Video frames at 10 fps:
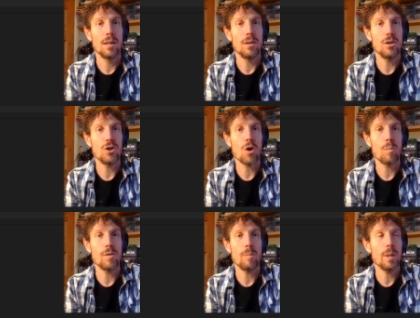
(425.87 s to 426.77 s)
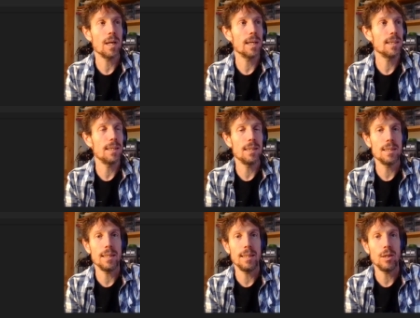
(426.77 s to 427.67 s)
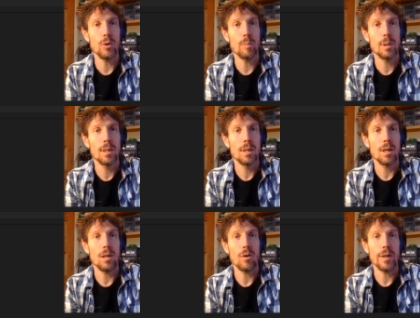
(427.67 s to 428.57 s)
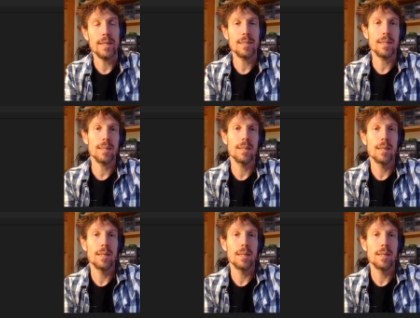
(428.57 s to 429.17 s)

the job of the PID loop a lot easier.